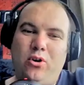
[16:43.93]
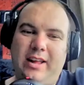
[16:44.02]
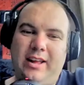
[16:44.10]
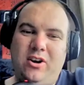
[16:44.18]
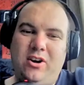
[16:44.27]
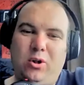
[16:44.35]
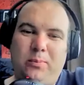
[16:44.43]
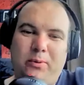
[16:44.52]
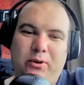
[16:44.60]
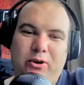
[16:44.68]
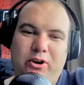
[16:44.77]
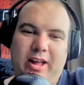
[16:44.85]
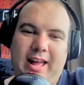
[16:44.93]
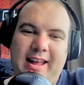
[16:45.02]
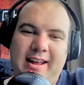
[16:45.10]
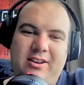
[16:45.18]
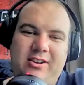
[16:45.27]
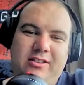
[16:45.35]
in Goulburn,
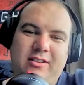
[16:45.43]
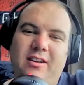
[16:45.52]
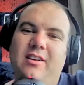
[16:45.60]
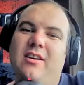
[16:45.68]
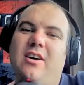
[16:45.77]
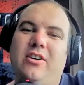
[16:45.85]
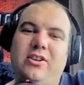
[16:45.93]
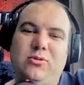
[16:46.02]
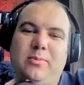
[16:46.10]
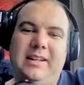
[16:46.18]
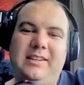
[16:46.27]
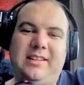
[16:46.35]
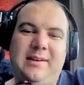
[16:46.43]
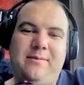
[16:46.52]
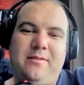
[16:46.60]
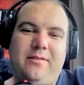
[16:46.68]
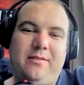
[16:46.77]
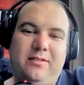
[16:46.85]
England, on the
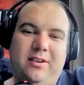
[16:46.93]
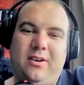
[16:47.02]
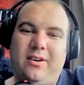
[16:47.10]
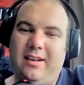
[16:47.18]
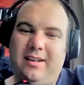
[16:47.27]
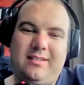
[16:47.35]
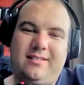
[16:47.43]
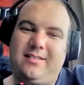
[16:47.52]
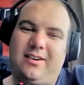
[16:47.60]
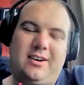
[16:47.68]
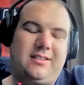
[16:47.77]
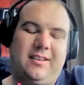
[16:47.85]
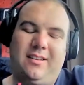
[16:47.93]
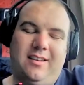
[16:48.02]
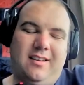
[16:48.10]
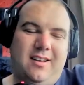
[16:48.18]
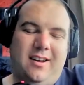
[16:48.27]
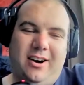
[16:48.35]
27th. Oh, God.
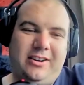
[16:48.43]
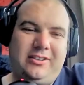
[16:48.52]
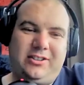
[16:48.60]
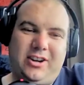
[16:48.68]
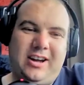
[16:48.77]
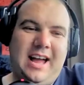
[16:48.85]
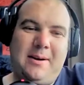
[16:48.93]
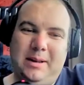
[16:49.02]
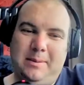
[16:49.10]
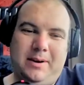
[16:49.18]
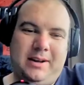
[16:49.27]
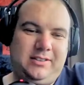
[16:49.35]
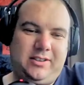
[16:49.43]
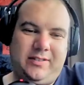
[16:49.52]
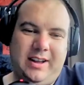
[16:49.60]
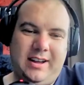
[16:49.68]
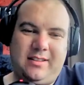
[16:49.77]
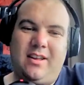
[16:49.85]
Honest to God, how many pints have I
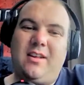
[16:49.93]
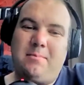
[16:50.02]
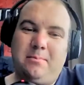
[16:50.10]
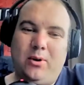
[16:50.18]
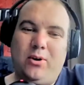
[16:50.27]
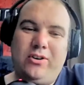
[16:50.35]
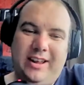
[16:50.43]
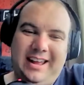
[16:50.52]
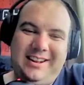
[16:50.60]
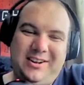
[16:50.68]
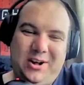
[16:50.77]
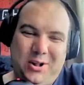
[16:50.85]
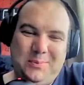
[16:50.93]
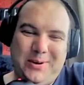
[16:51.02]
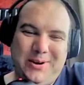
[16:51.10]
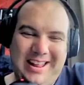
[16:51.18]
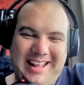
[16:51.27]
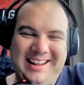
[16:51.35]
had? Born in
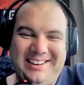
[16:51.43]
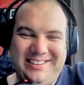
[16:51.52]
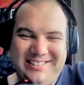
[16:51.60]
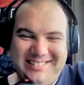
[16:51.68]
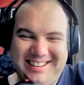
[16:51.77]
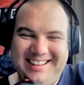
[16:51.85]
Goulburn, England,